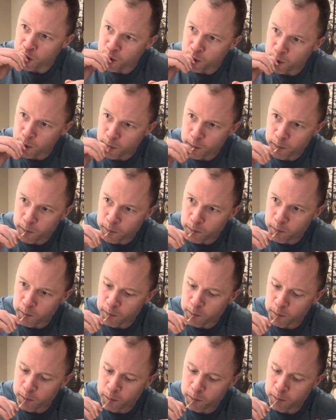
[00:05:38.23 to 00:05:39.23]
A
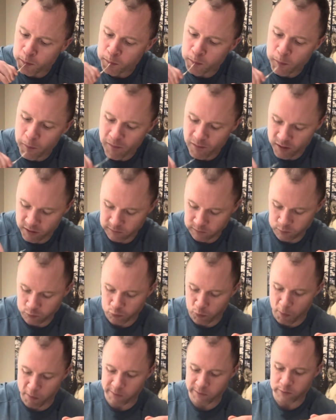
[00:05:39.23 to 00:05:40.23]
joke. Because you've
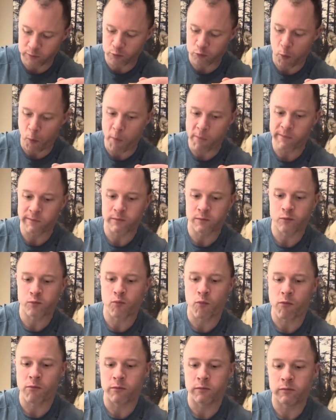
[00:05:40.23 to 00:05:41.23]
probably heard stories about
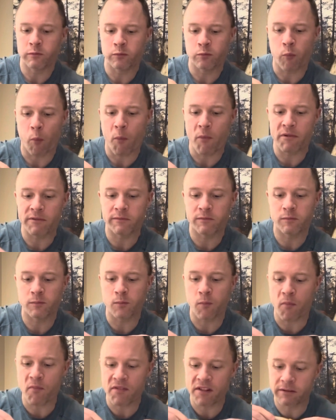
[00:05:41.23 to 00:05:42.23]
women coming out of
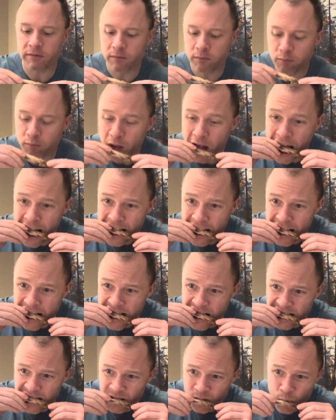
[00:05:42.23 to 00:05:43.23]
bikini shows where they had
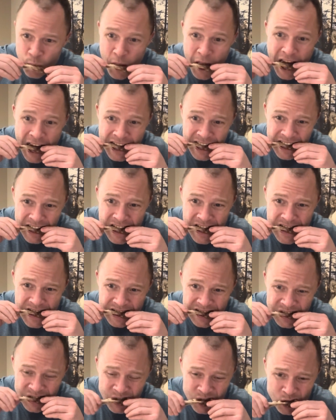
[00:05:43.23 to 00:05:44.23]
a shitty
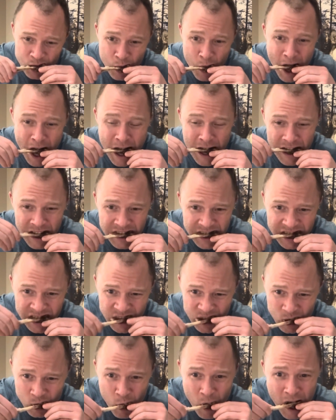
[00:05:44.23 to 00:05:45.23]
coach. Because
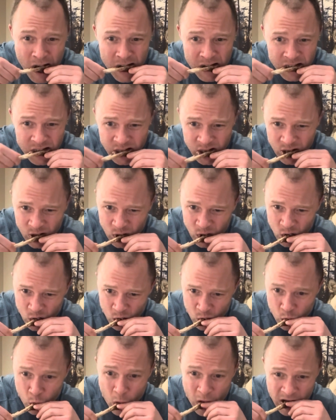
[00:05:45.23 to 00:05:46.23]
with a lot of
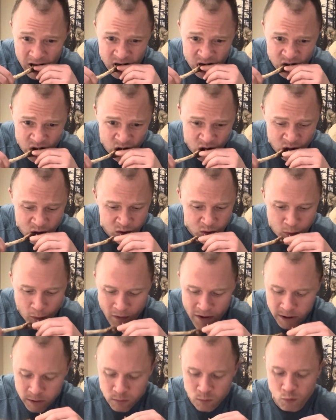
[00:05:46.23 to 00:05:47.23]
times, a lot
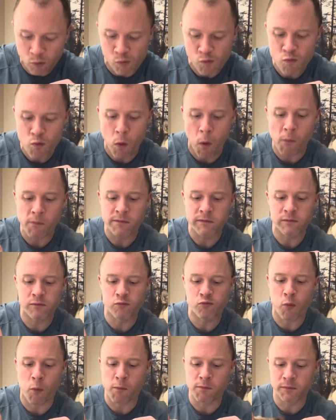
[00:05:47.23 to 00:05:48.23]
of women just want
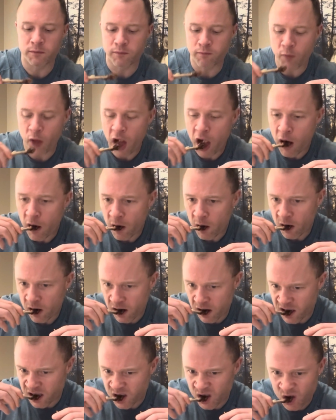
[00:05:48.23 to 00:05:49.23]
this one
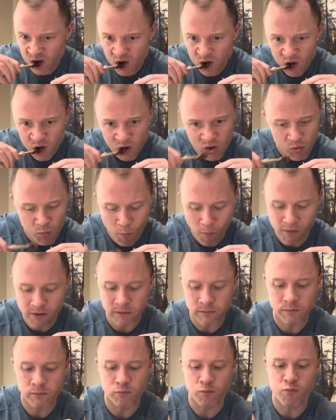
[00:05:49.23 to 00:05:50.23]
opportunity to get on
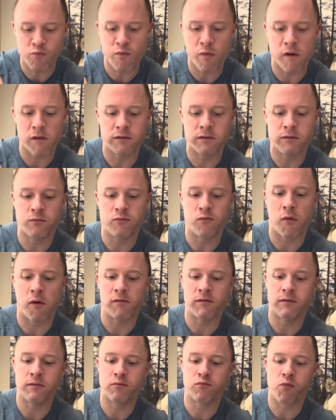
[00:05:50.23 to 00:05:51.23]
stage, and
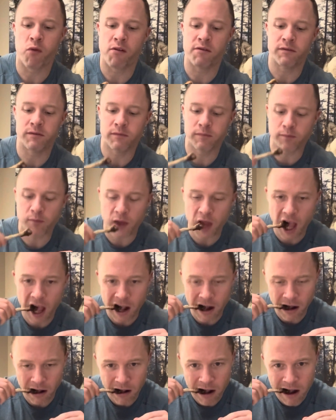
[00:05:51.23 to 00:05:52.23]
the coach just gives
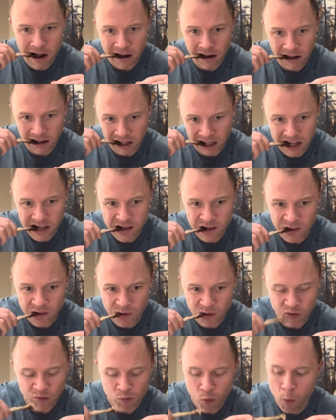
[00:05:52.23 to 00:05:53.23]
them some cookie cutter
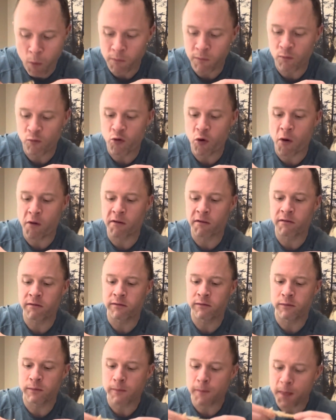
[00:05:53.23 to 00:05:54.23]
bullshit diet where he
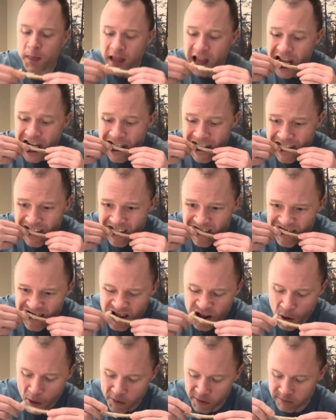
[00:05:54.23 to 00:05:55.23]
starves them down
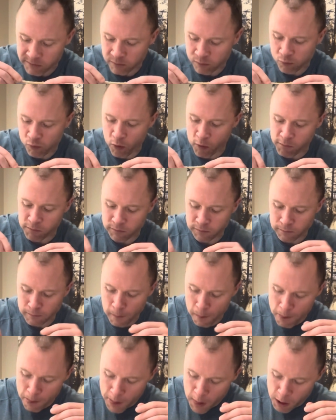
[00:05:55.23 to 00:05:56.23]
on like
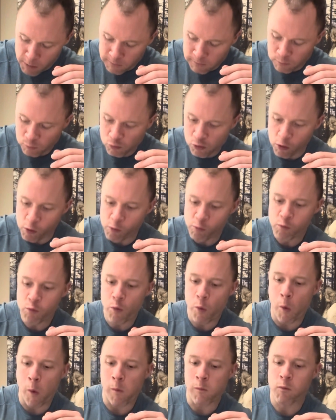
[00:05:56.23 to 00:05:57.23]
1,200, 1,000
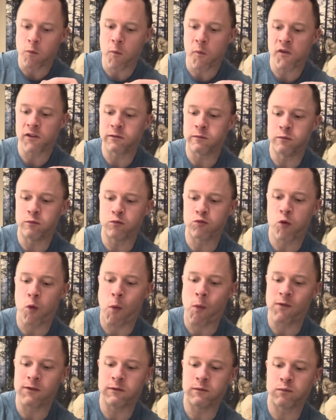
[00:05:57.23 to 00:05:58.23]
calories, 800
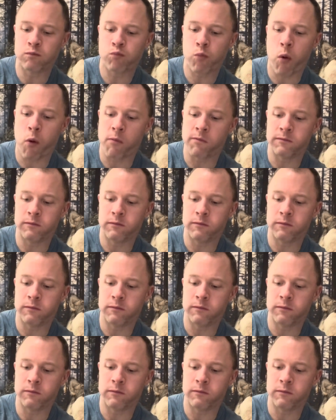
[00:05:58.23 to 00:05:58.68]
calories.